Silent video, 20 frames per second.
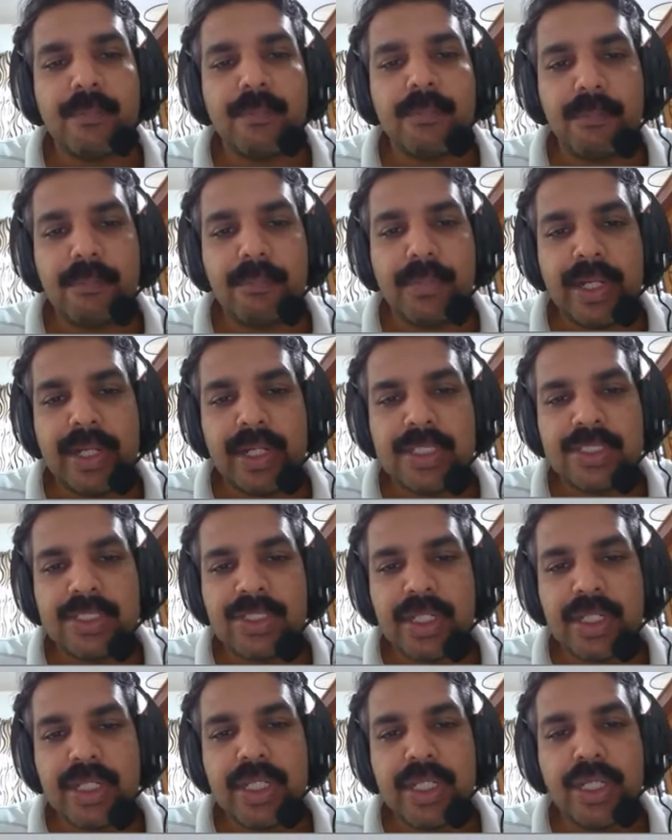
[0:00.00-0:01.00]
minus
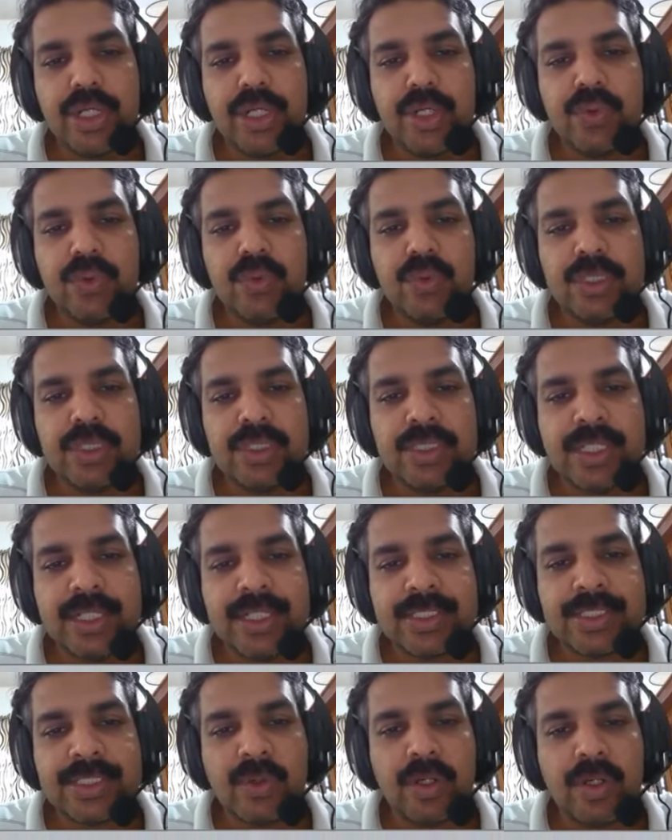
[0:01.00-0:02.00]
d into j
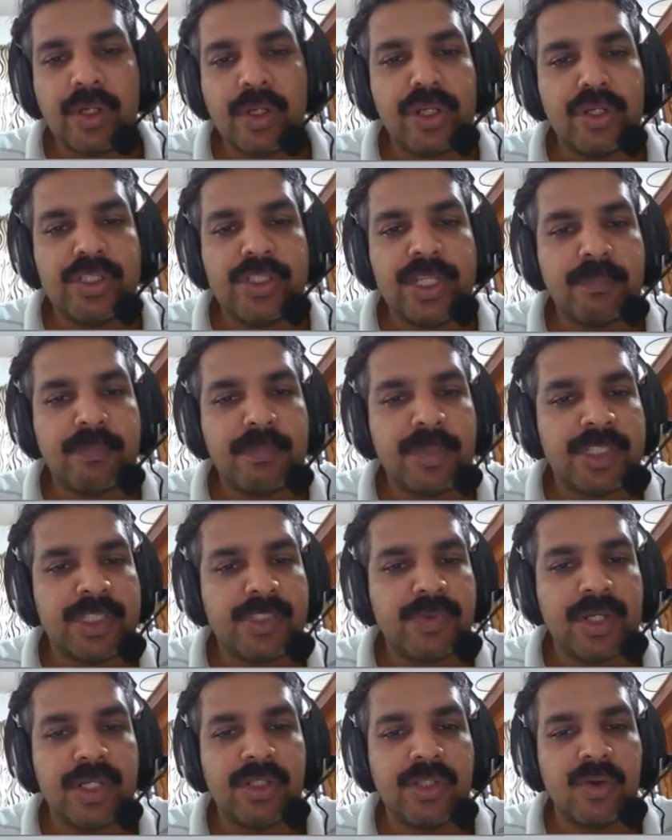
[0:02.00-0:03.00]
square into j
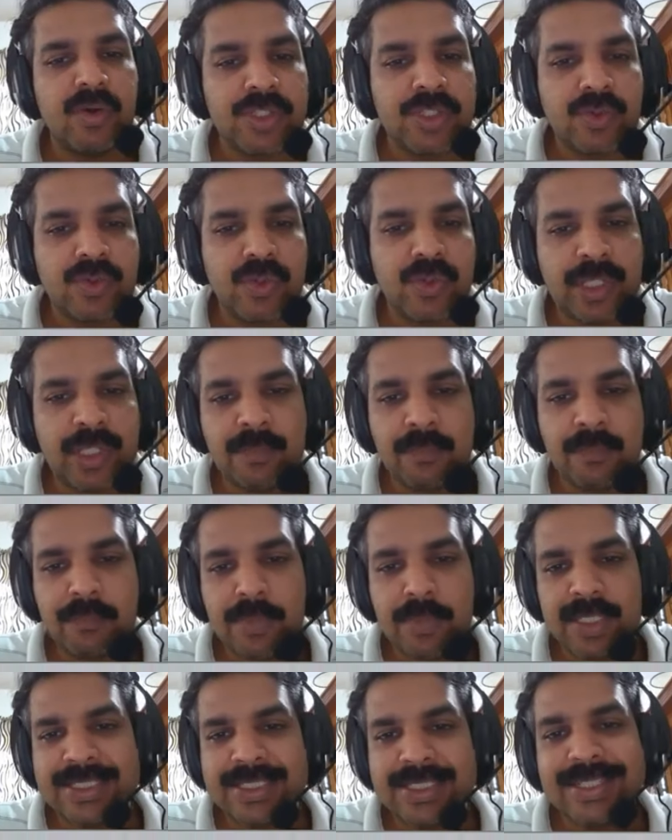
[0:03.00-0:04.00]
plus 1 the whole square
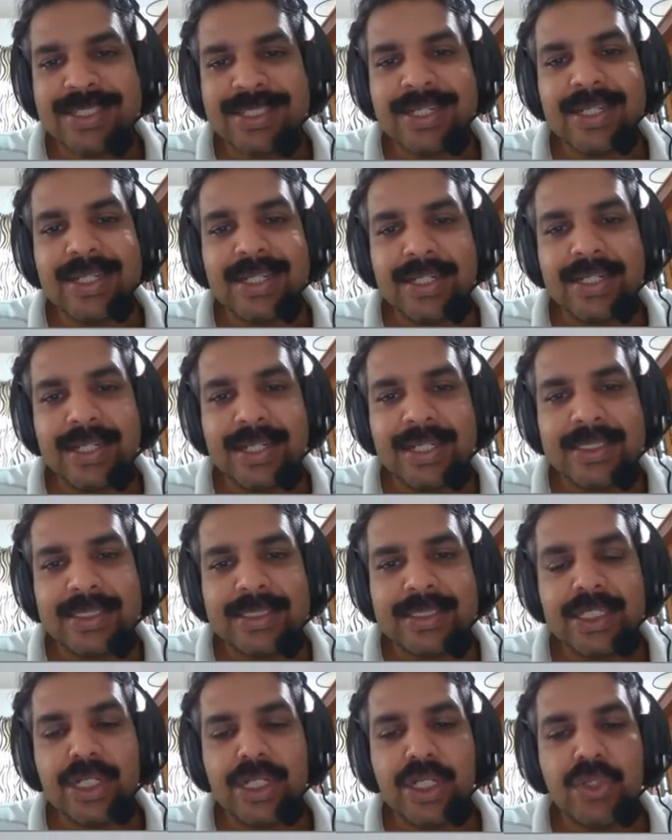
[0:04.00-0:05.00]
plus
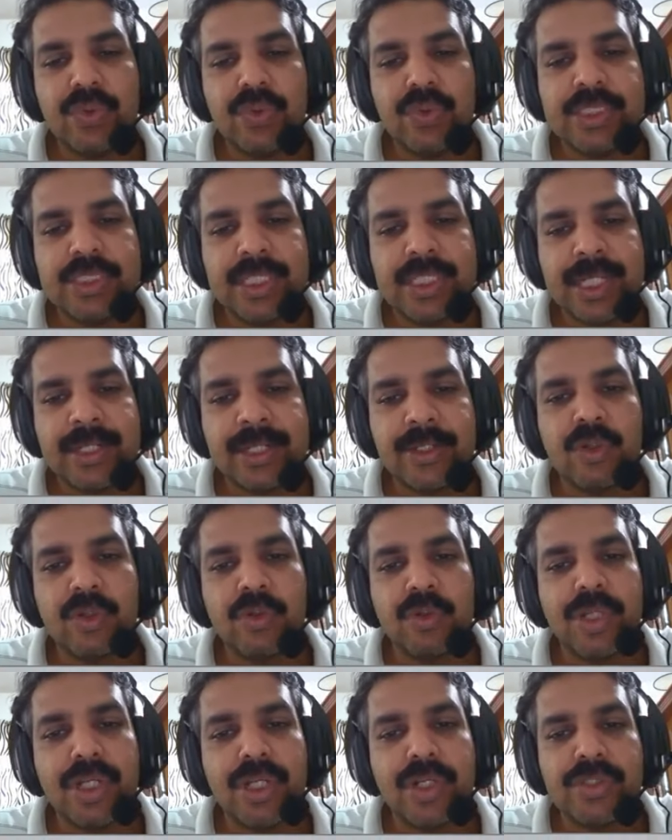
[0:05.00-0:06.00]
h into j
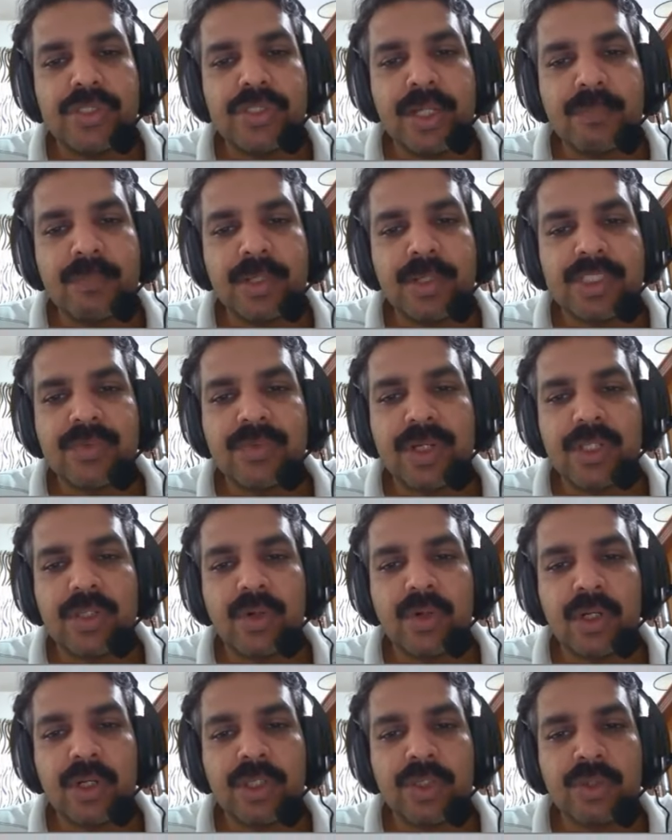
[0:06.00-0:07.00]
cube into j plus 1 the
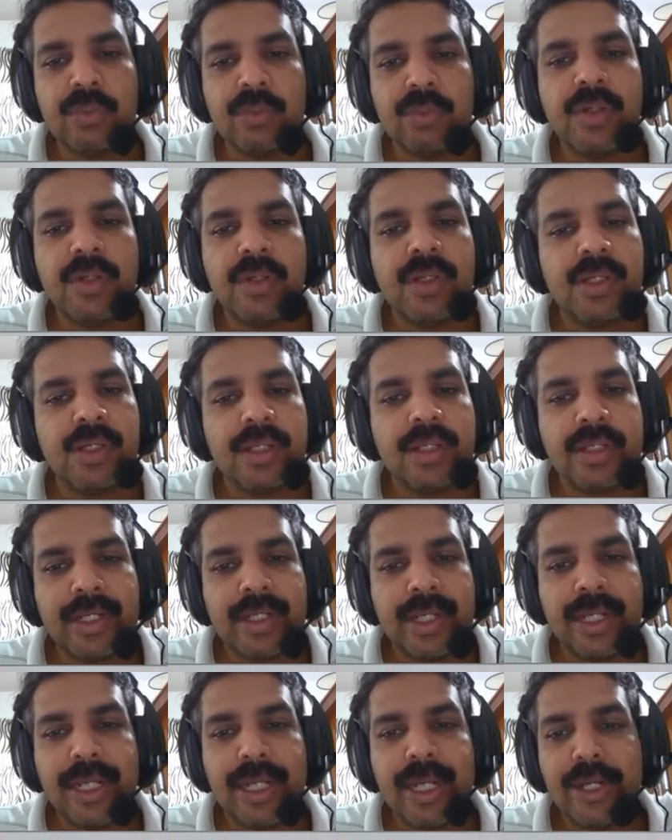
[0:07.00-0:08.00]
whole cube,
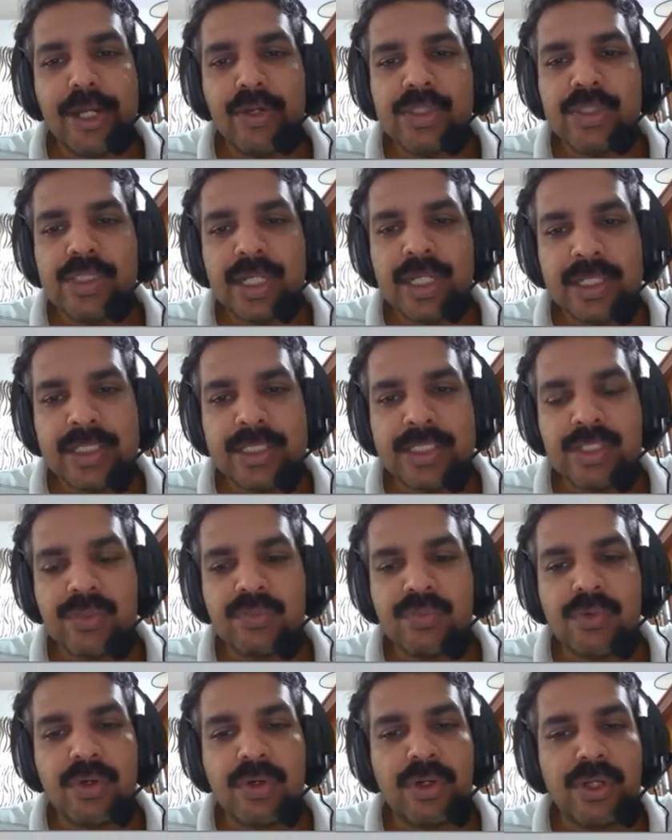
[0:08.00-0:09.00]
k into j raised
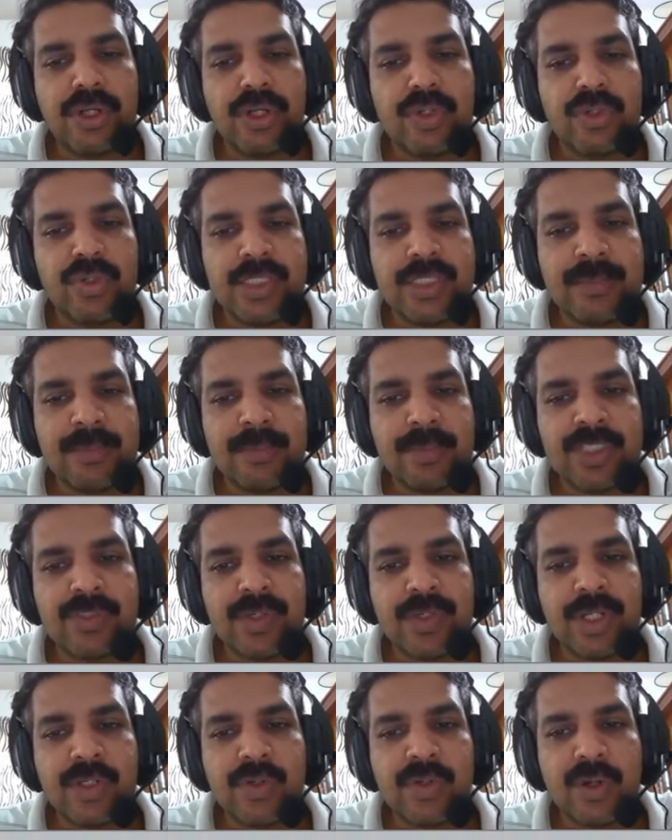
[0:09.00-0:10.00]
to 4 into j plus
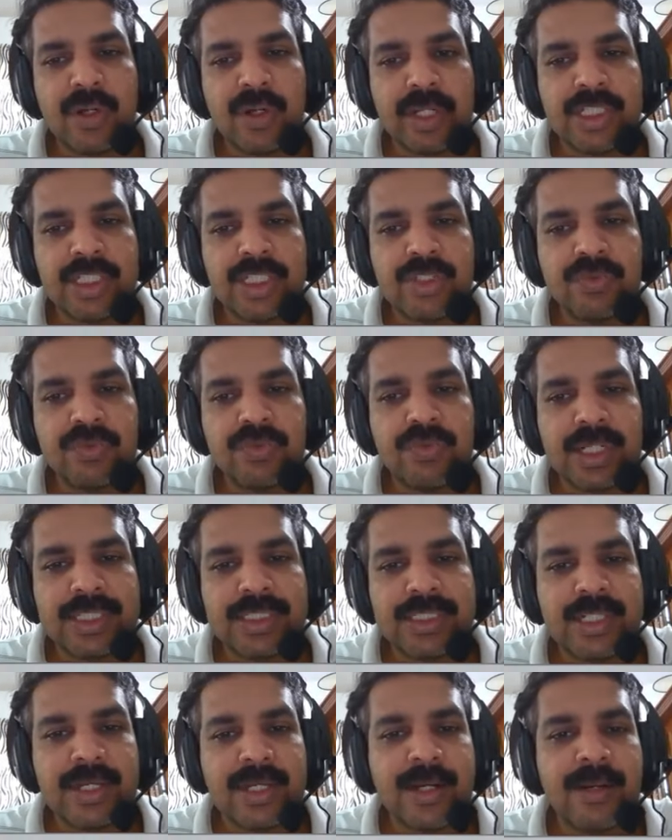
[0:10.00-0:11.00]
1 the whole raised to 4,
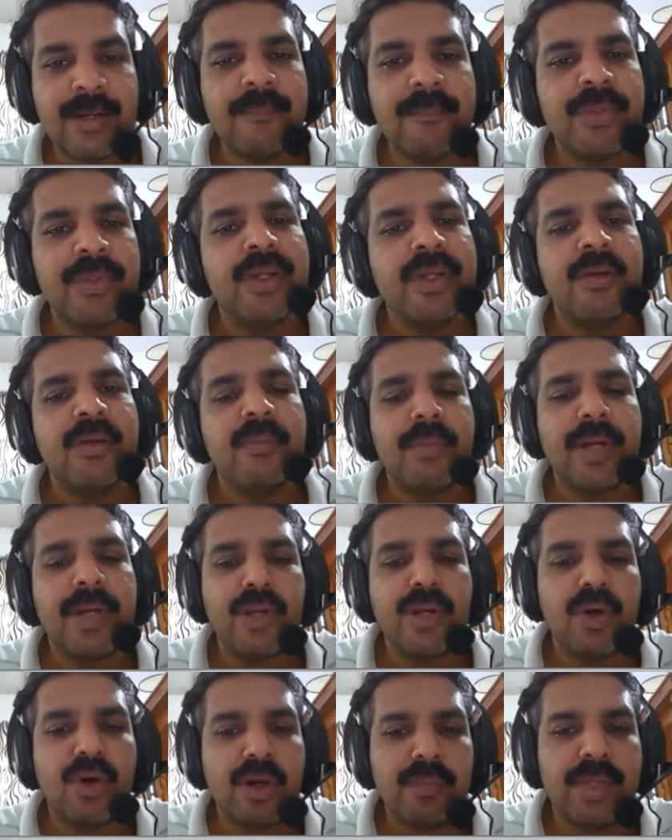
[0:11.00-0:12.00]
etc. But
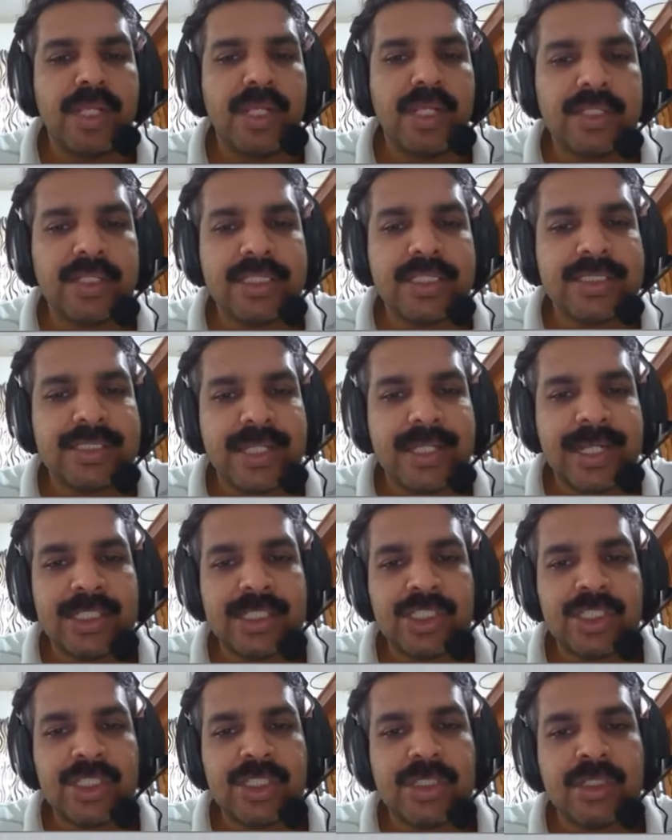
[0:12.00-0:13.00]
normally this
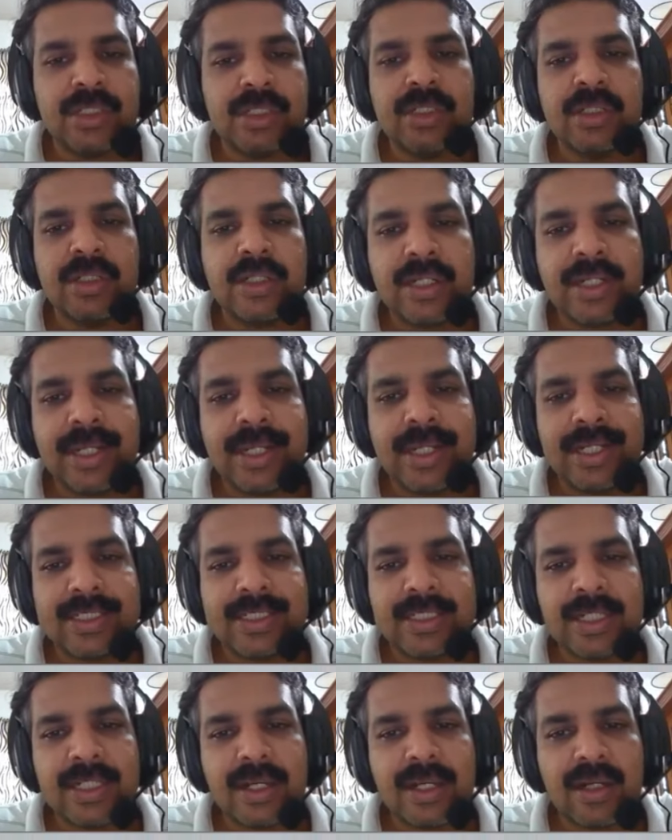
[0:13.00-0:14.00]
h, k,
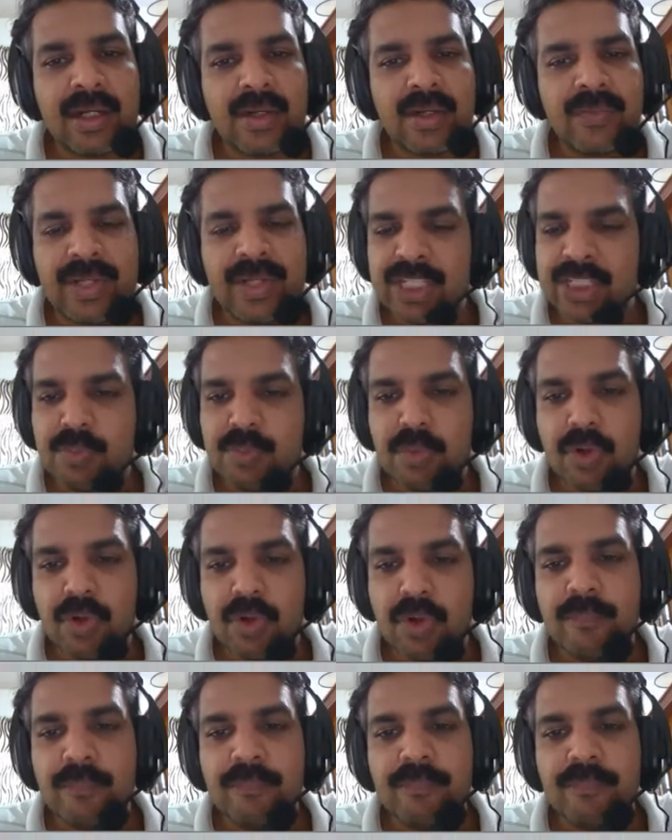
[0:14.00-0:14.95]
etc. are very small,